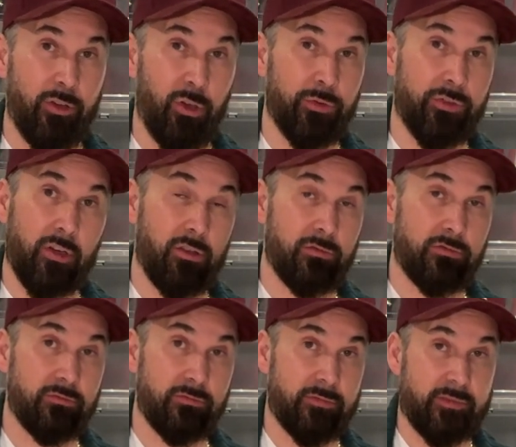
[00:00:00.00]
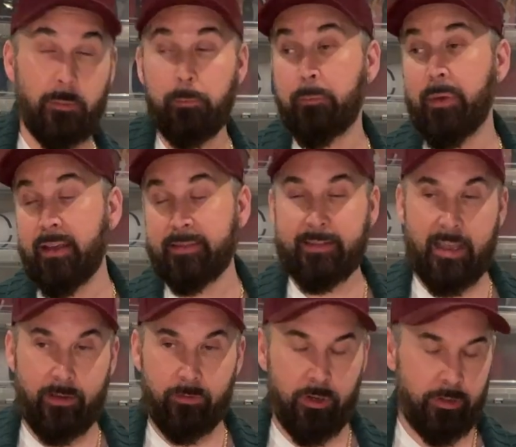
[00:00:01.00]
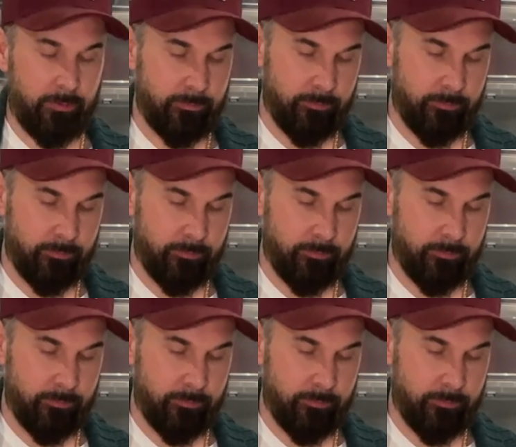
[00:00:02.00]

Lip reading: those are the best ever.